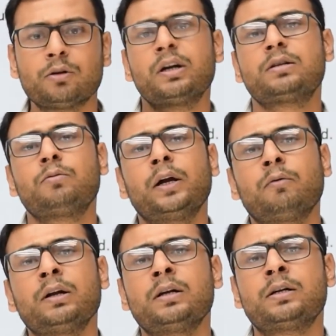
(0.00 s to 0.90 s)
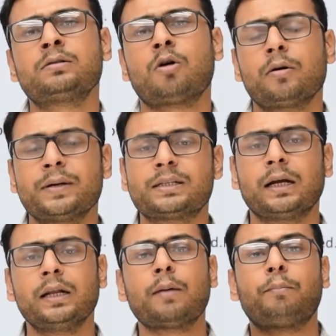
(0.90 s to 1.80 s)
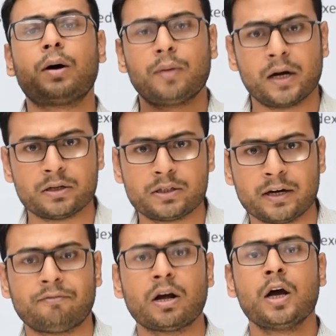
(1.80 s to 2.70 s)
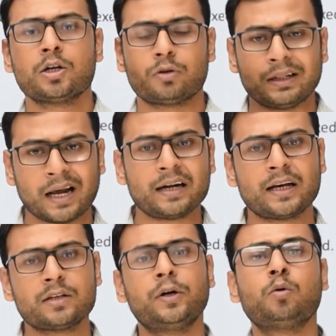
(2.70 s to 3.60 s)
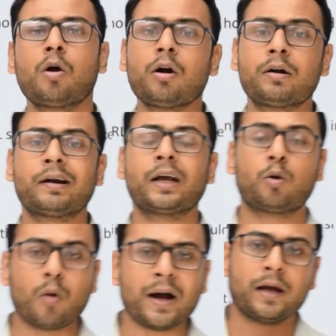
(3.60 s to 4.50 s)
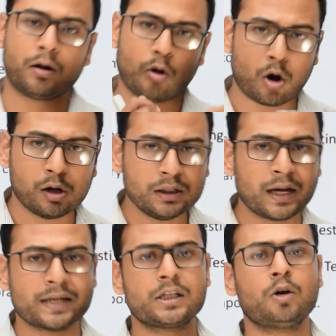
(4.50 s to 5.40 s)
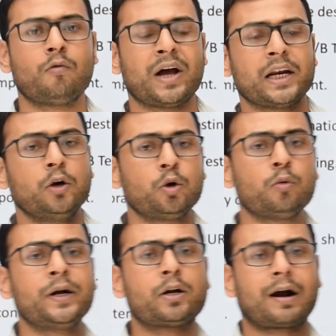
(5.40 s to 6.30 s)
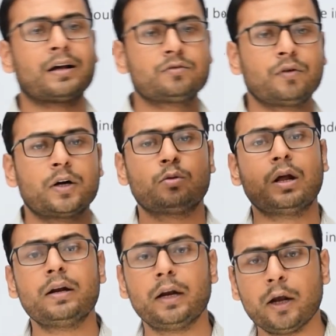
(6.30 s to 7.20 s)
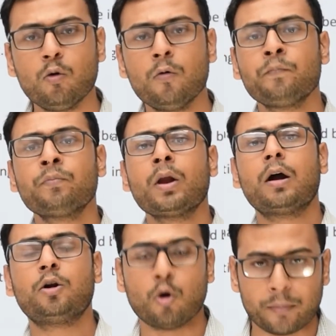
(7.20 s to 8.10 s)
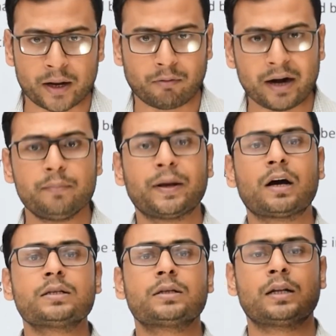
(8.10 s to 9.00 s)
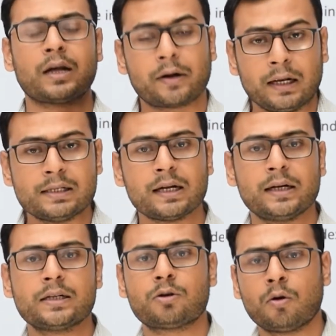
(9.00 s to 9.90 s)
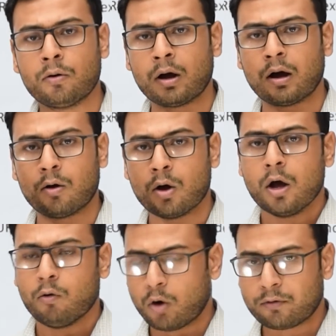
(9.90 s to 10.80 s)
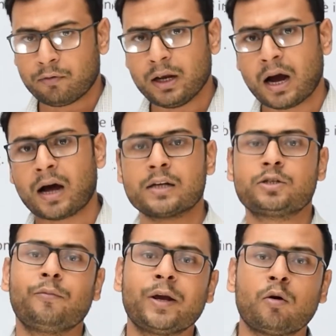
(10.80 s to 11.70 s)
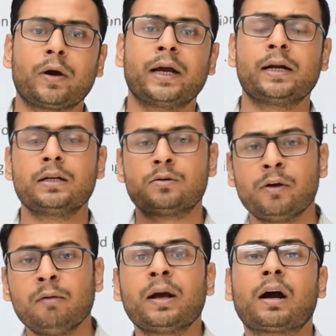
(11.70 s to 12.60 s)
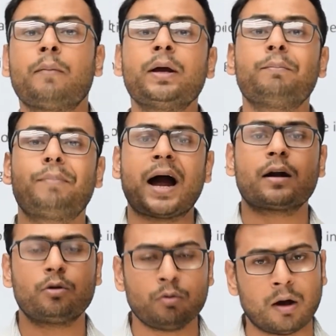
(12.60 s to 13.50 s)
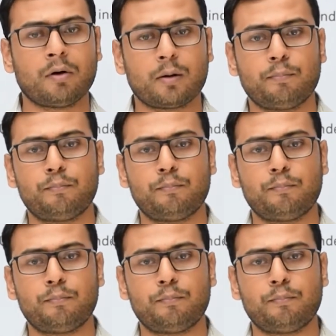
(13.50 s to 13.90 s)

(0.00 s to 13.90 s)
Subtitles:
so it is not basically the permanent shift. So in that case, we do not require all the SEO value to be transferred to the new domain, right? Because the reason is, so what we are assuming over here is we'll be coming back to our